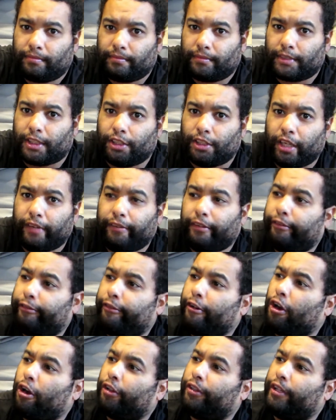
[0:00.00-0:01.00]
I don't know if you
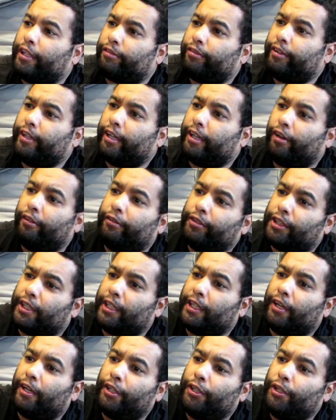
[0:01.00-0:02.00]
followed this video.
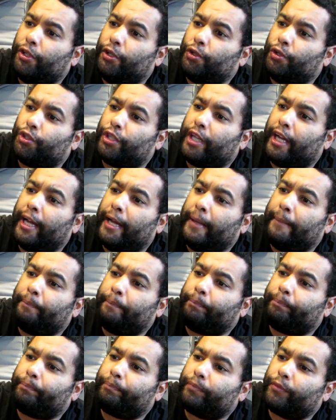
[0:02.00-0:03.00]
Obviously I used
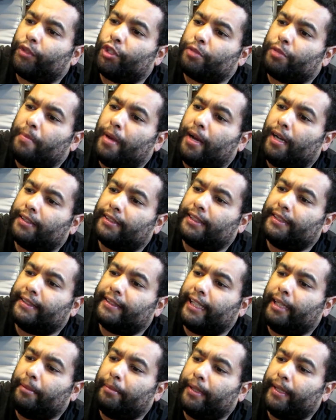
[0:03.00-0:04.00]
just masking
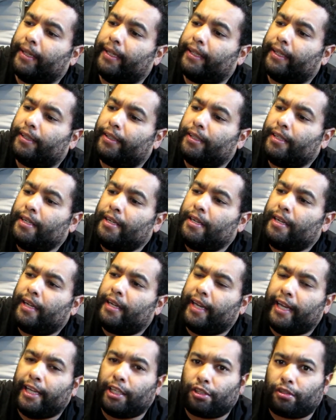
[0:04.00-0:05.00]
tape here.
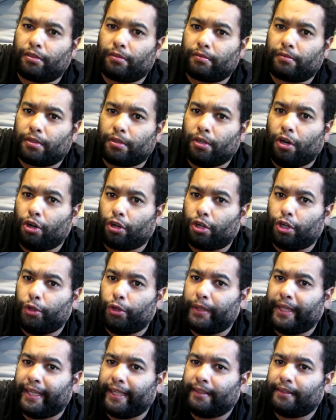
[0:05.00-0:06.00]
It's hot
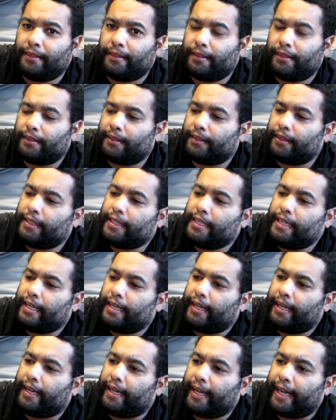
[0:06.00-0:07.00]
glued in,
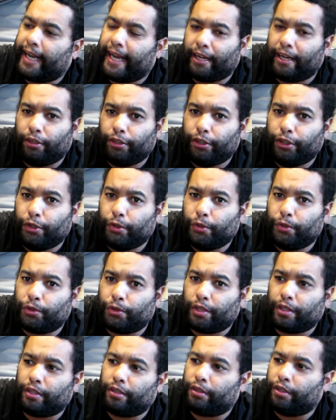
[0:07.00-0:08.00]
and I
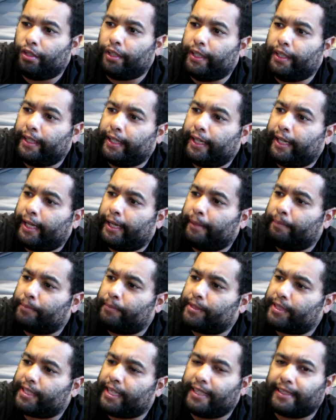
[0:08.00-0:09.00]
used the
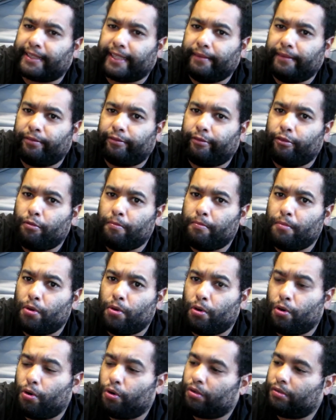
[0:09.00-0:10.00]
sellotape for
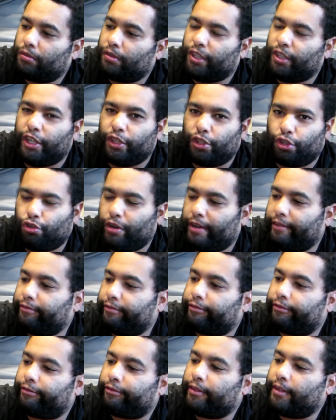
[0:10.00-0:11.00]
more, you know,
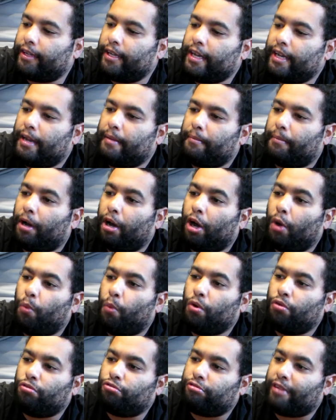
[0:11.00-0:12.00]
strength. But I
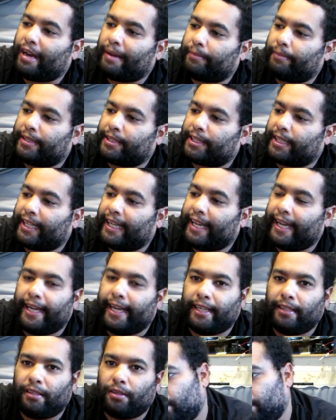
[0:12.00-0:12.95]
will wrap this again